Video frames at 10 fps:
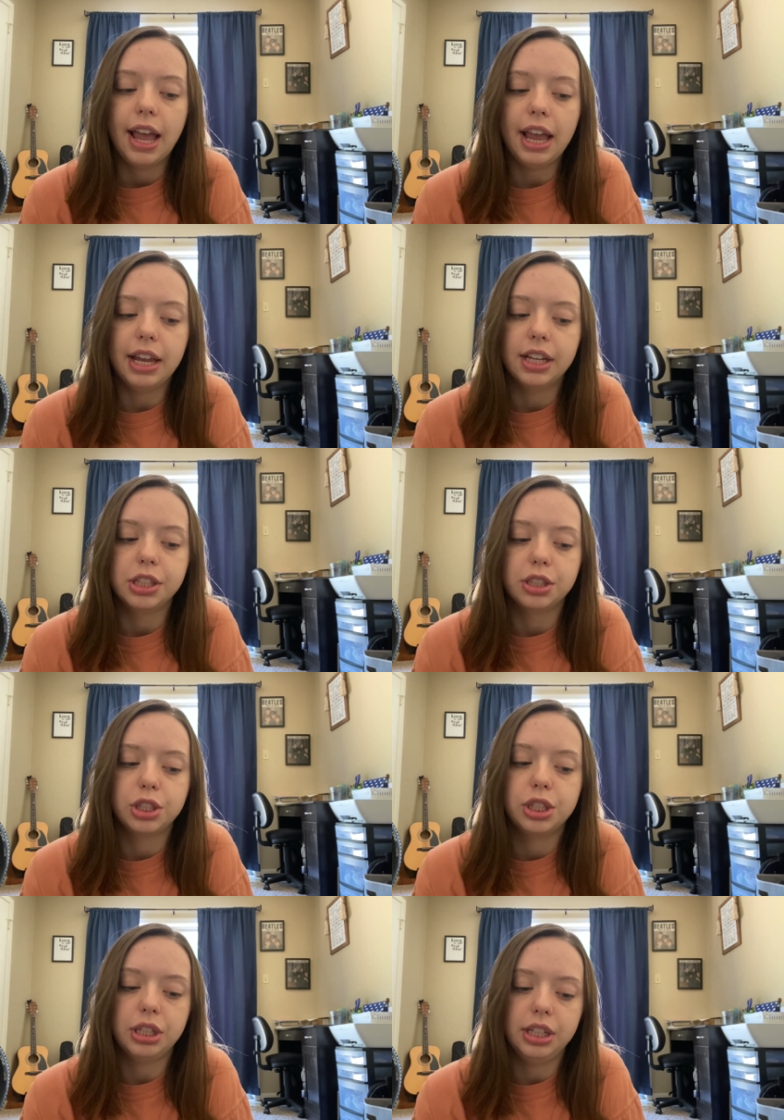And
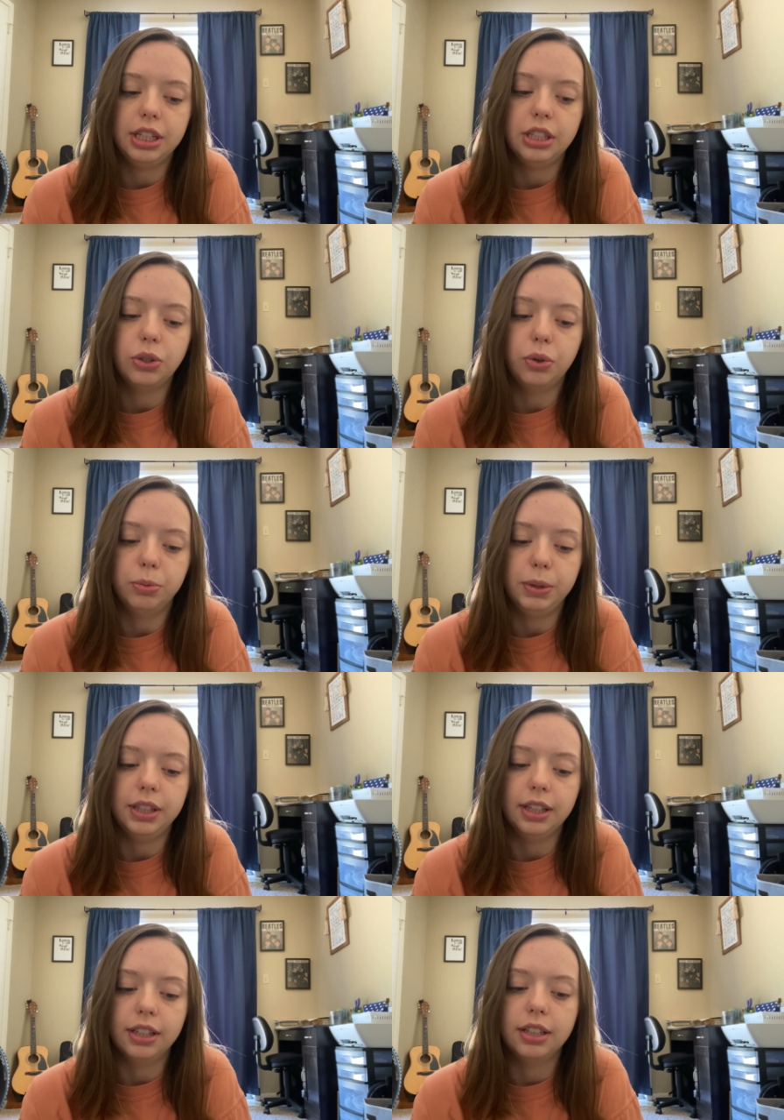she told me
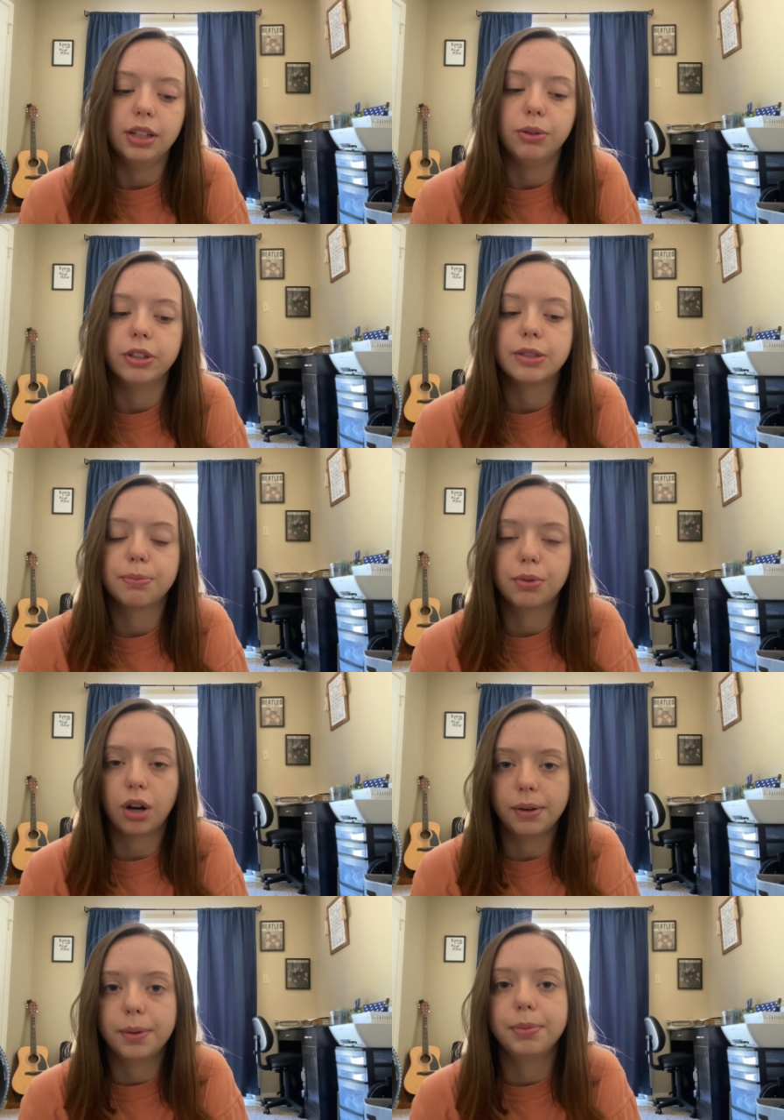that it was
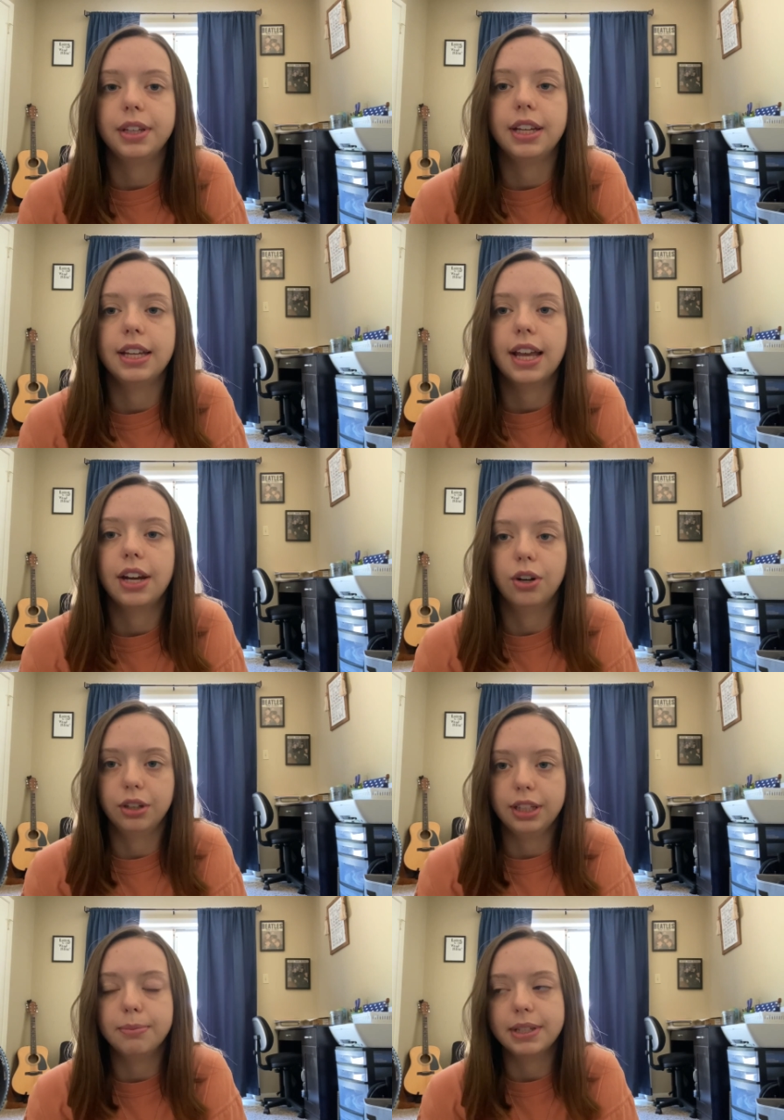probably an
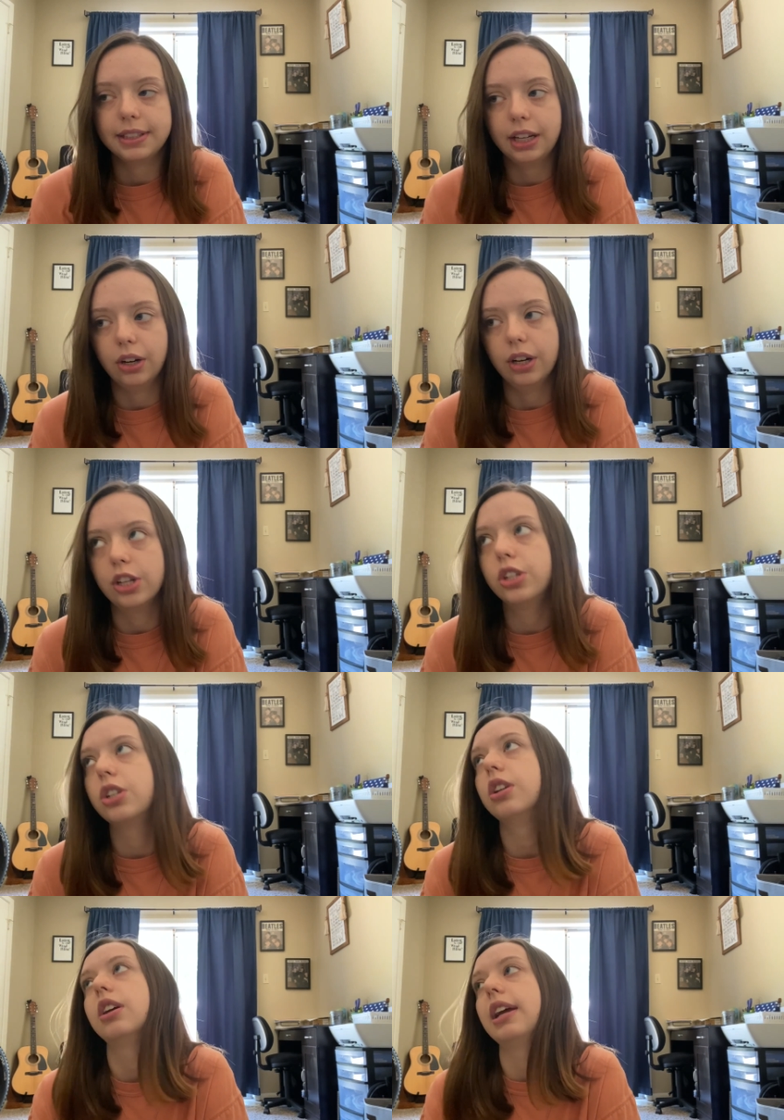early miscarriage
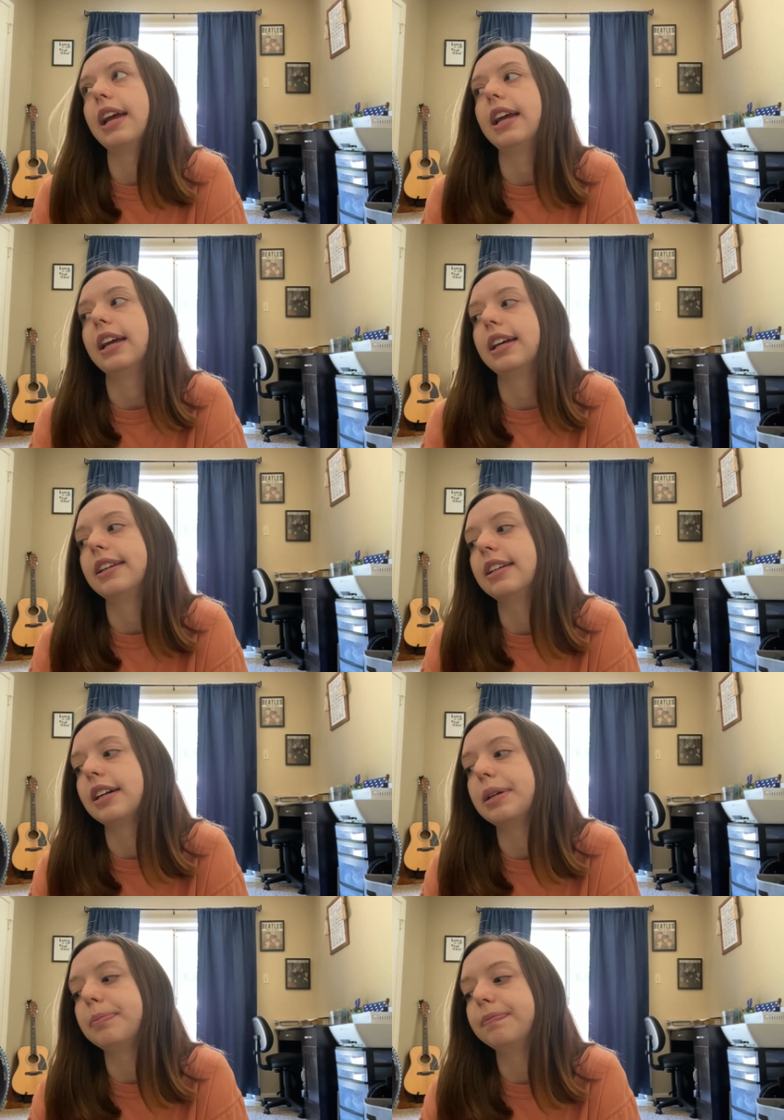and
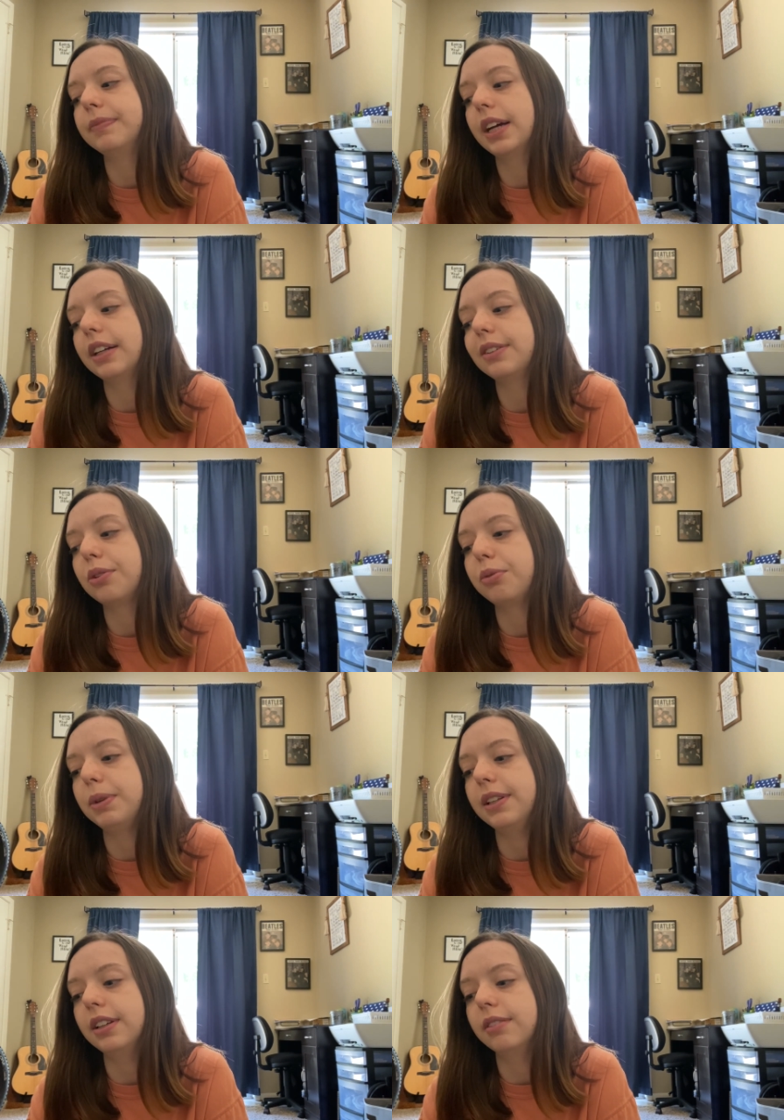um, kind of told
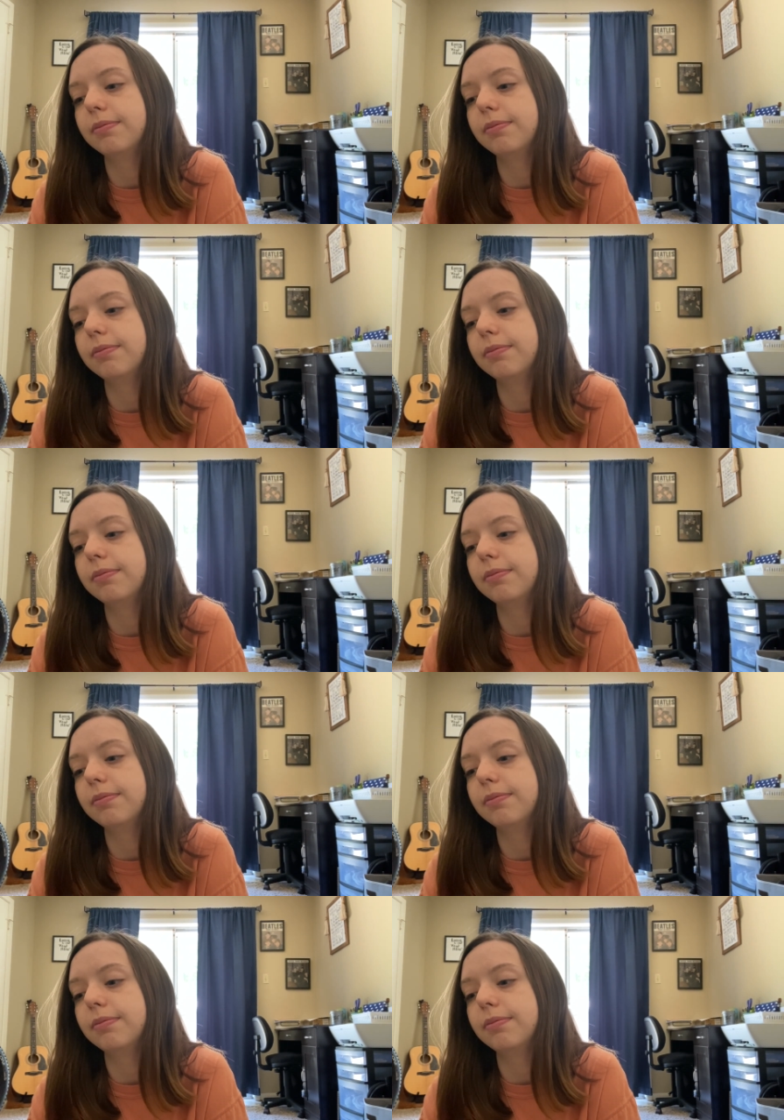me that